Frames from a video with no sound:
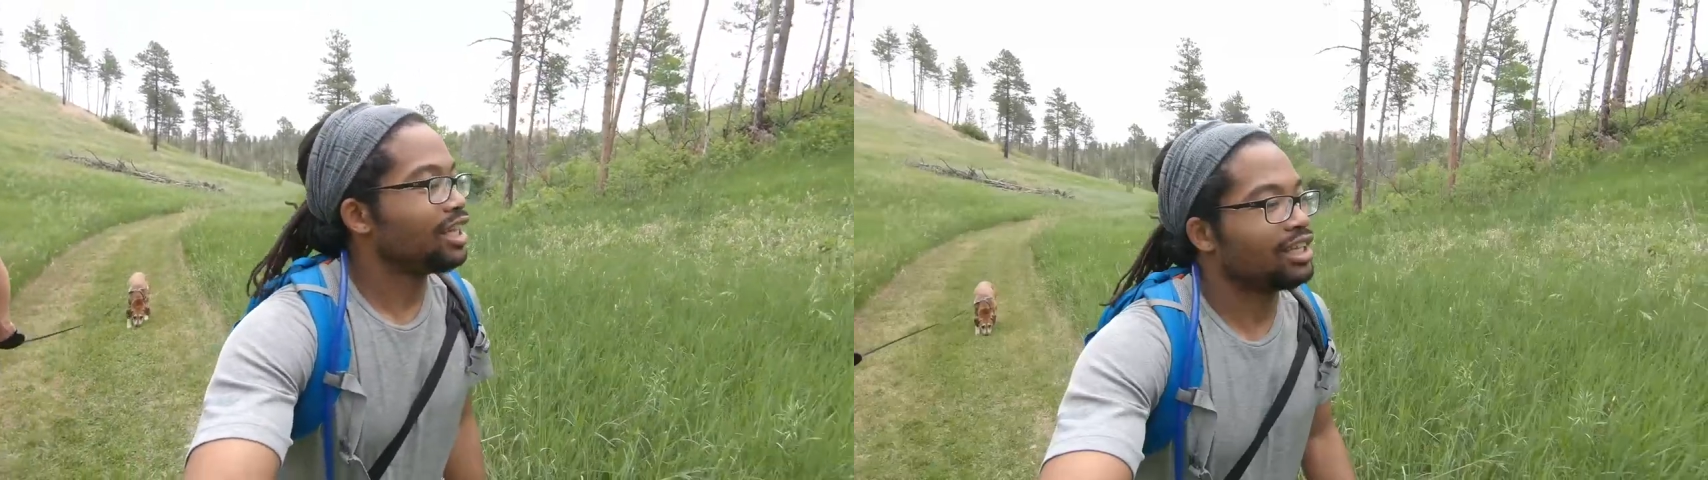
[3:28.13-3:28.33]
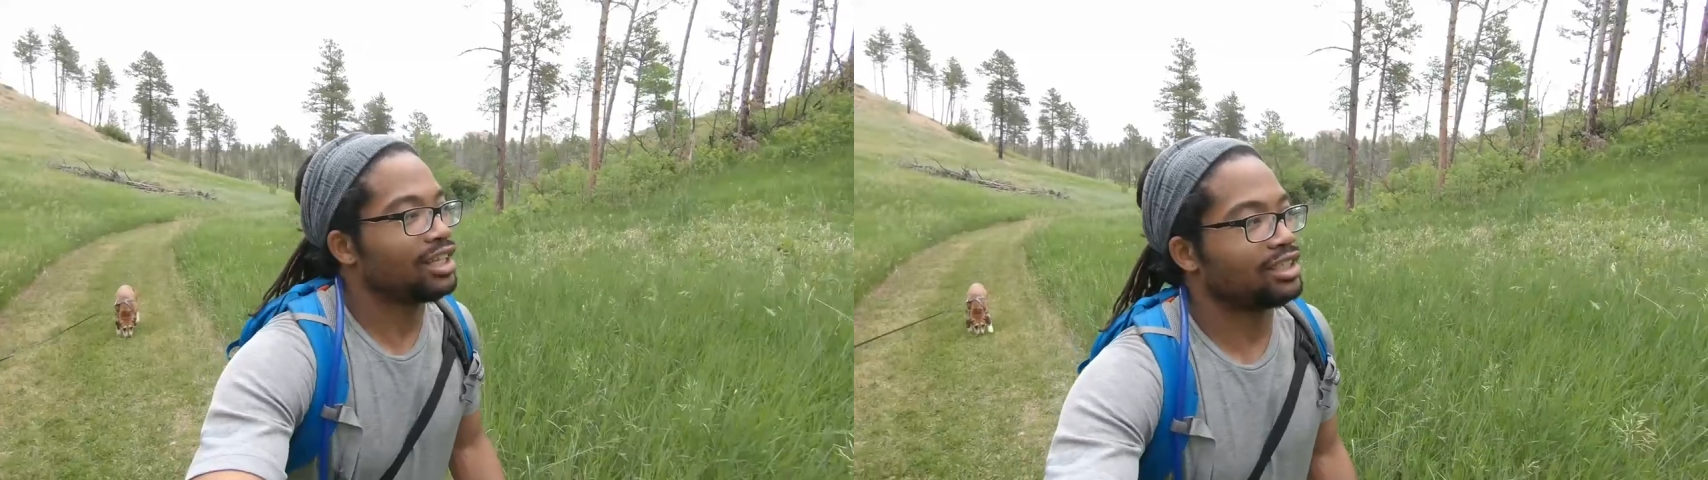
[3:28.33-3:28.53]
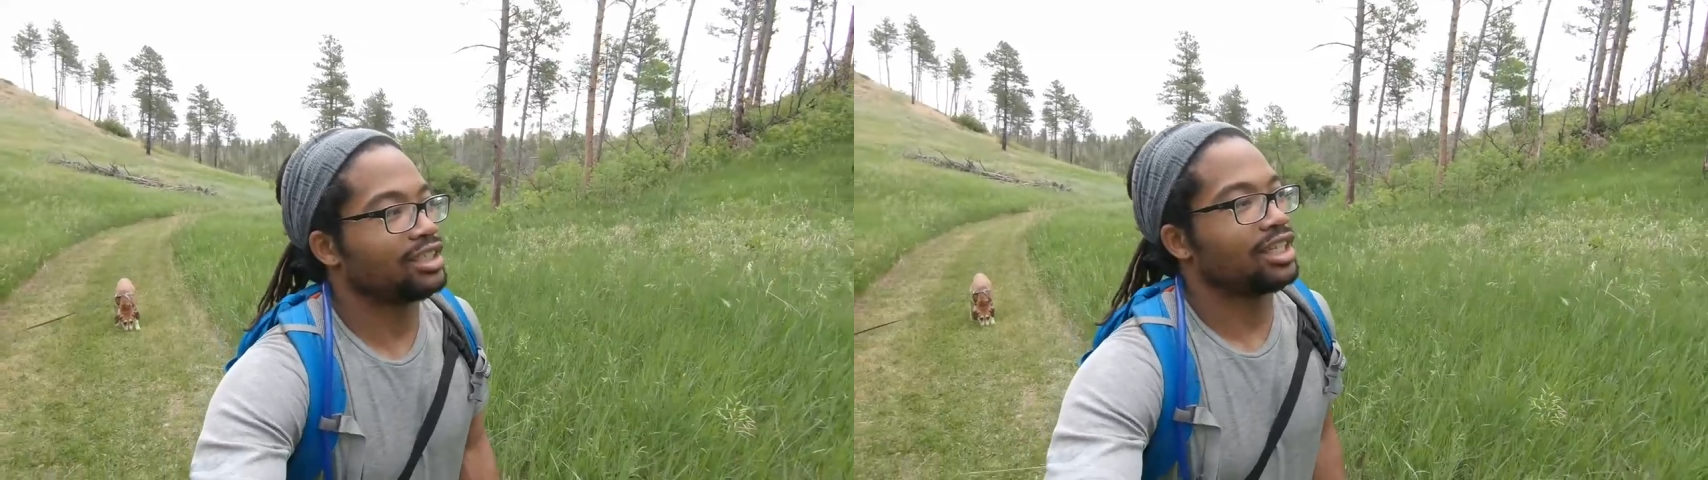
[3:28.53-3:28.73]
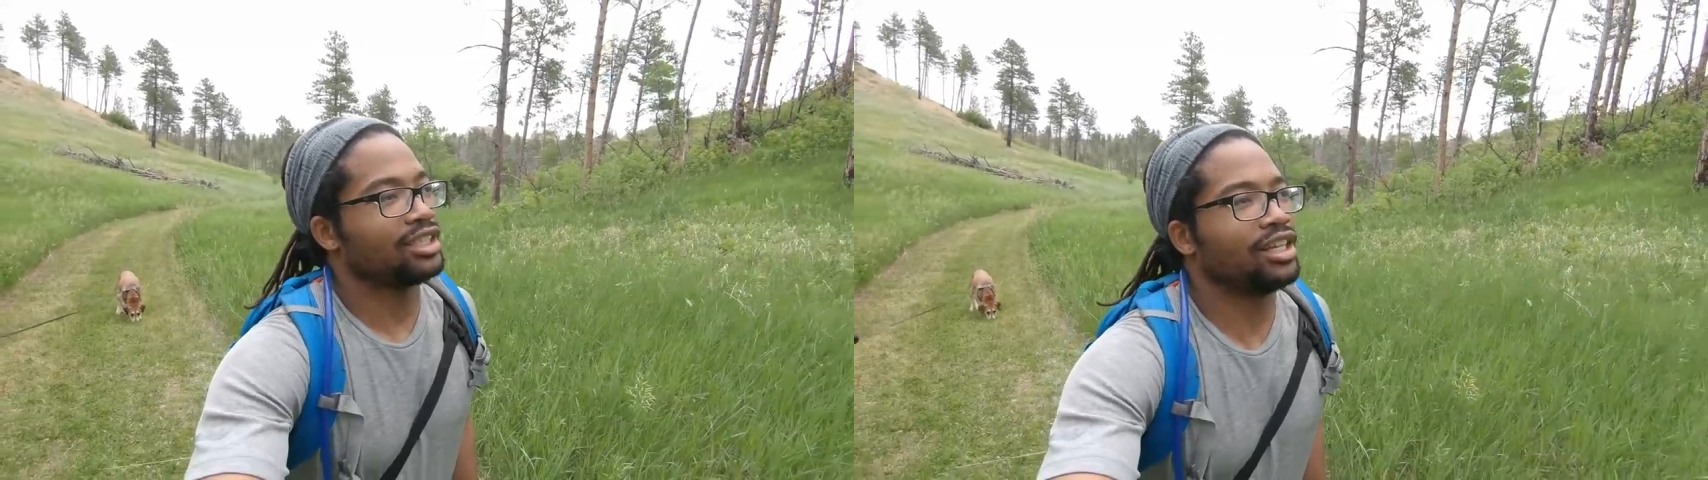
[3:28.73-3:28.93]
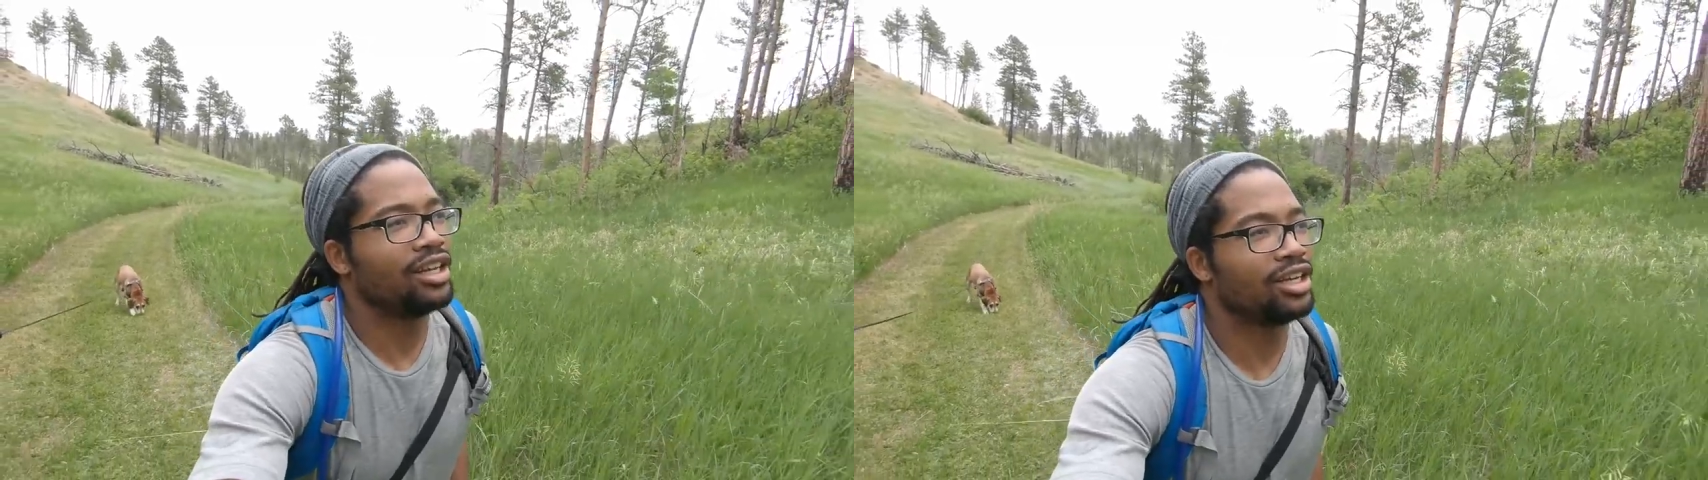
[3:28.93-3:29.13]
Lots of nice
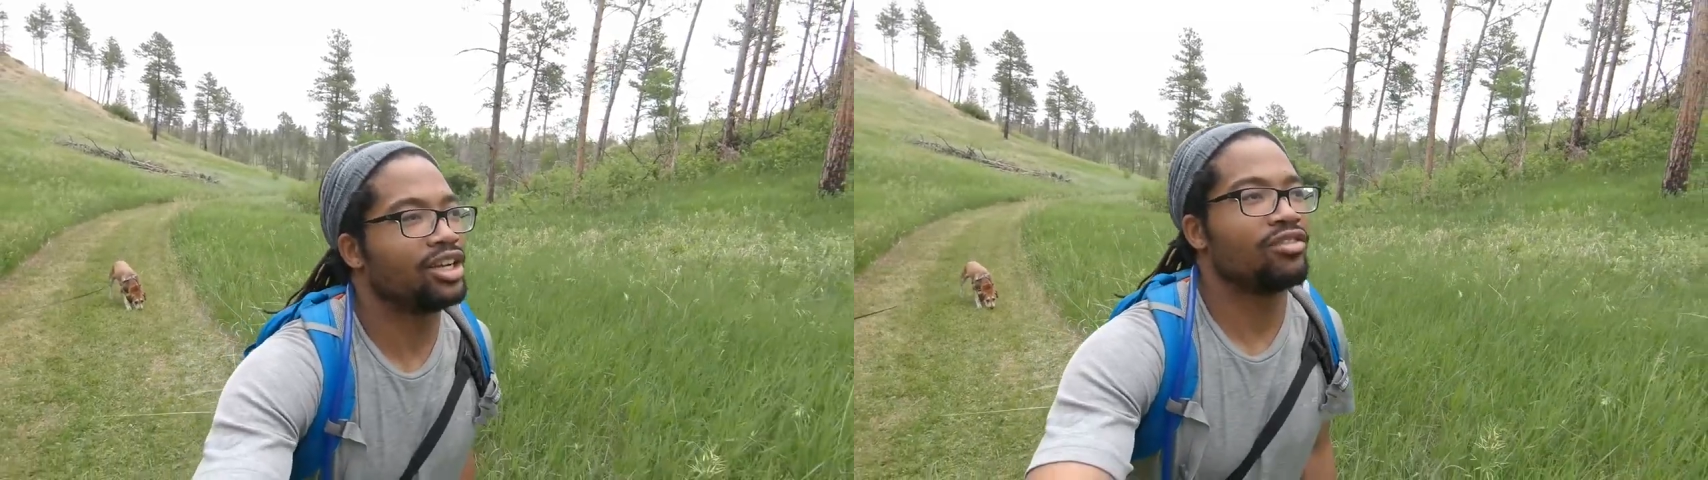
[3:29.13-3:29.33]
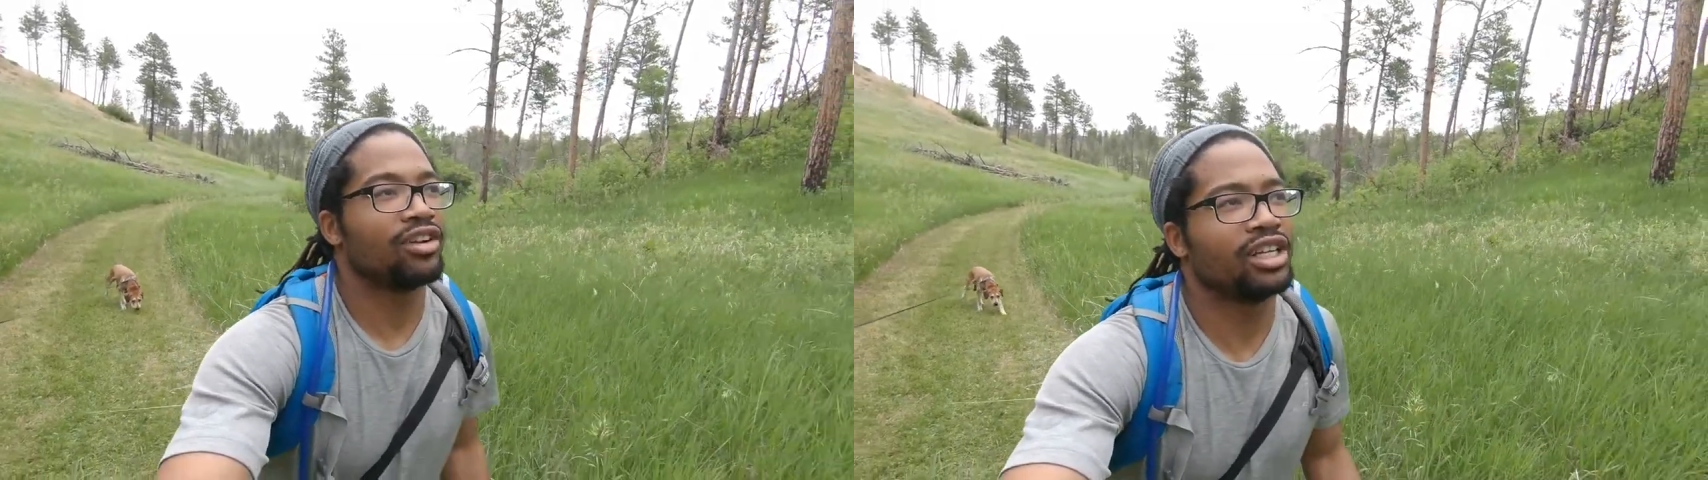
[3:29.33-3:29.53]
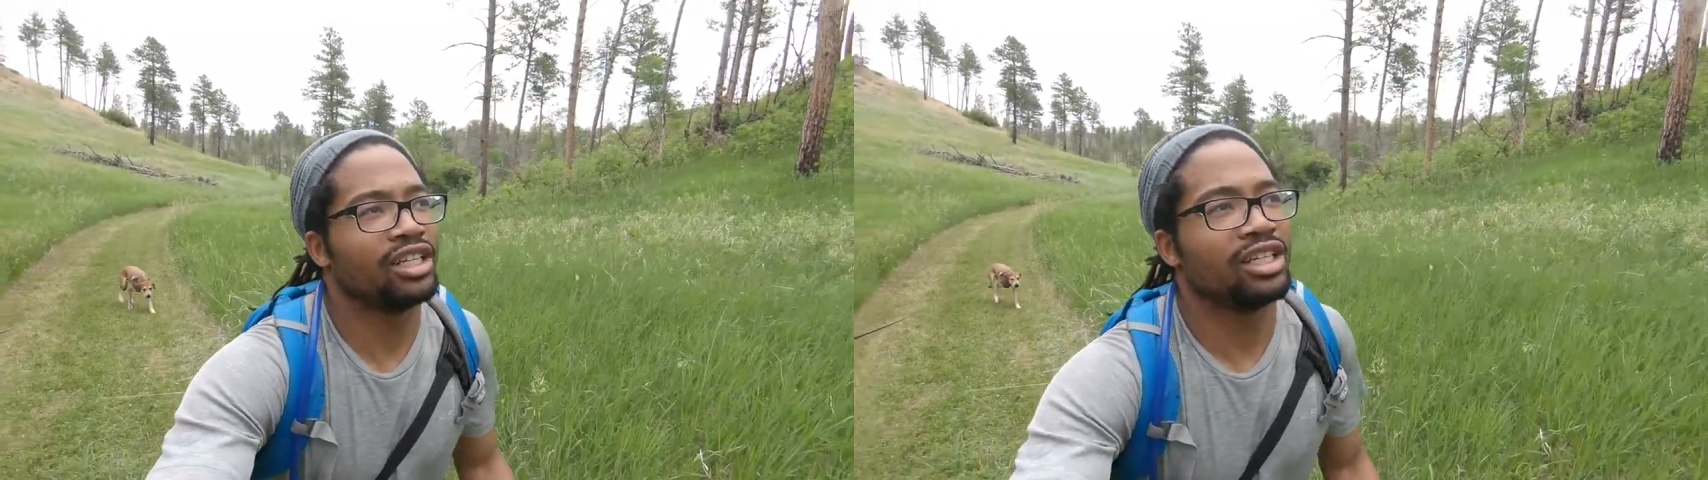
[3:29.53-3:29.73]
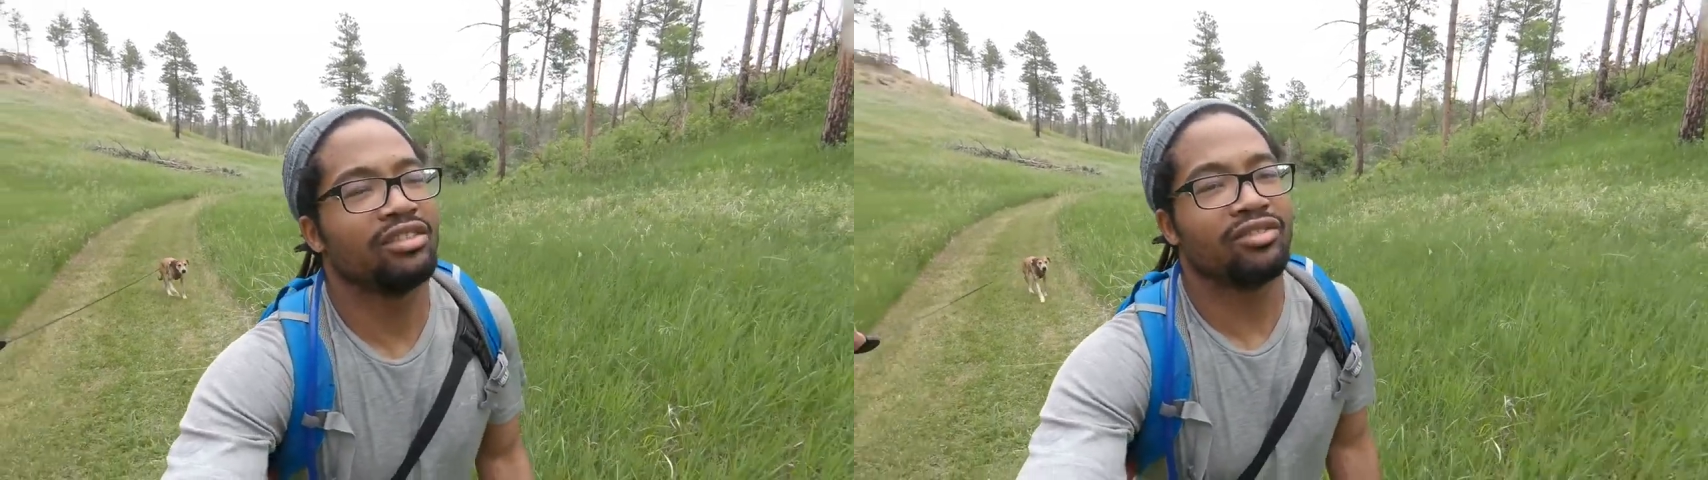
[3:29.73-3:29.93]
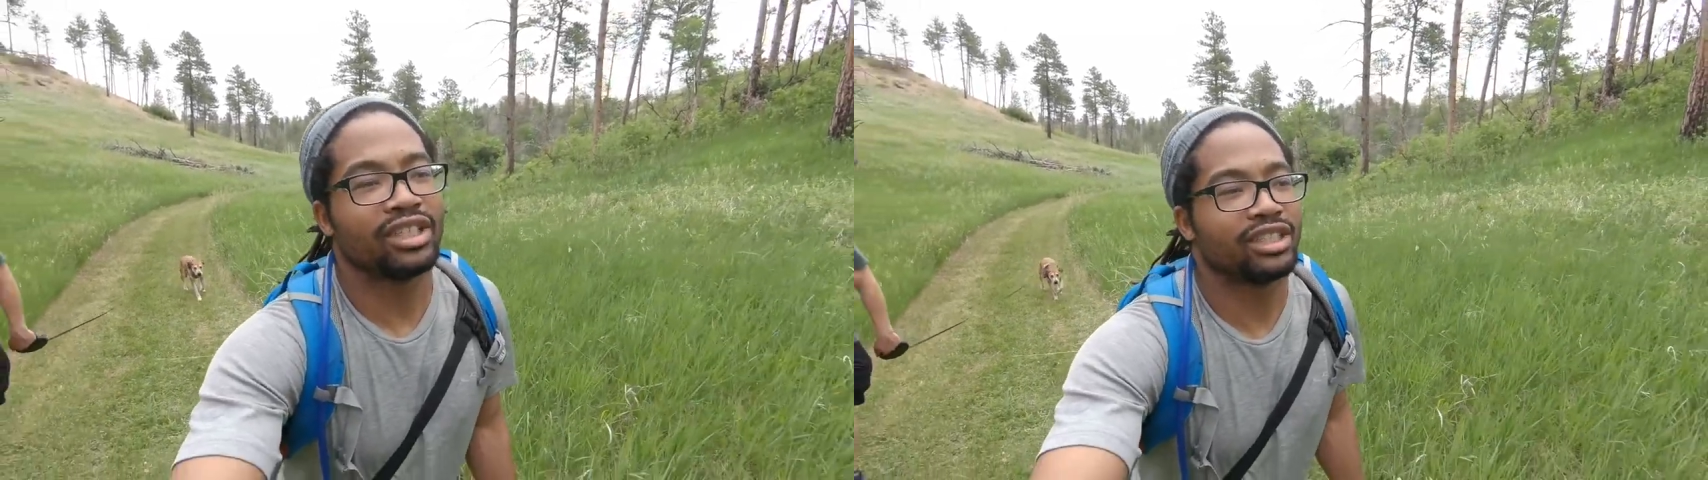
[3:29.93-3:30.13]
green
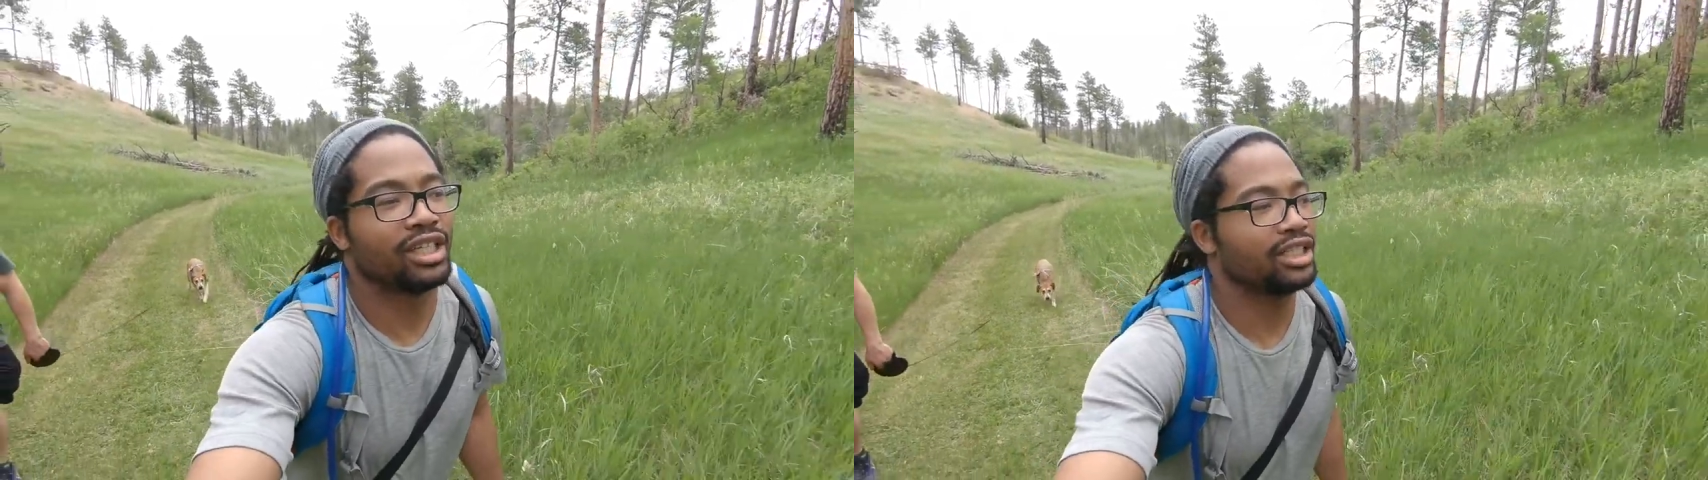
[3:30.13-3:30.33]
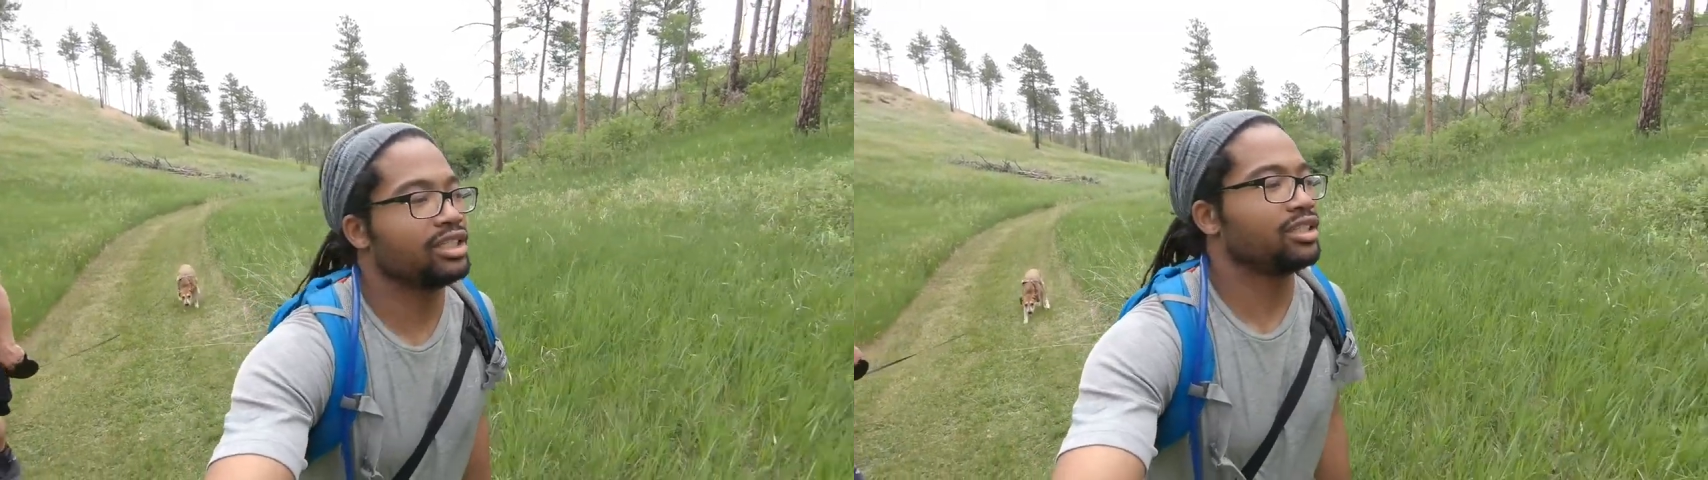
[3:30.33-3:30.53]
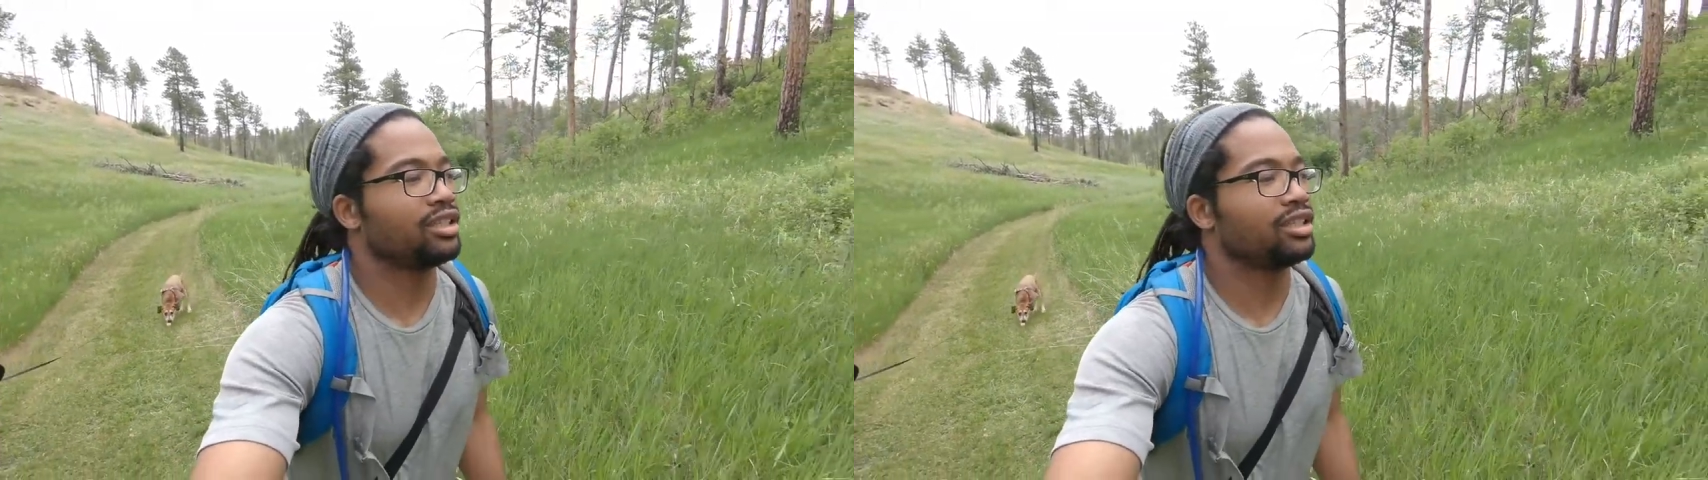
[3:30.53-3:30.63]
vegetation,